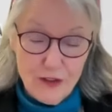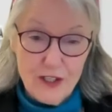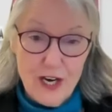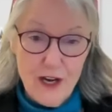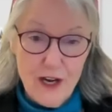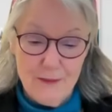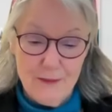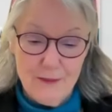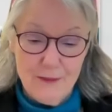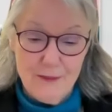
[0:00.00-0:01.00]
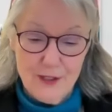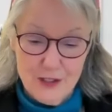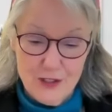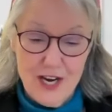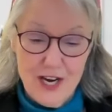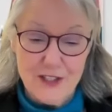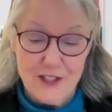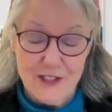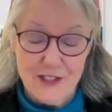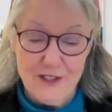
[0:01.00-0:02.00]
overcome the
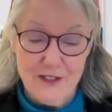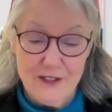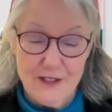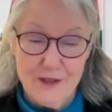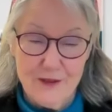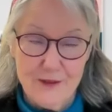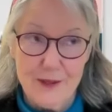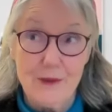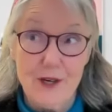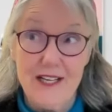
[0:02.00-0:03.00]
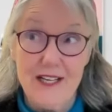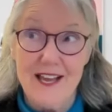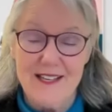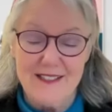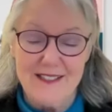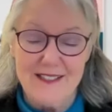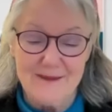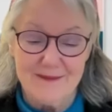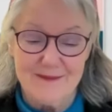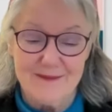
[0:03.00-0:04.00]
contraction with the bright light.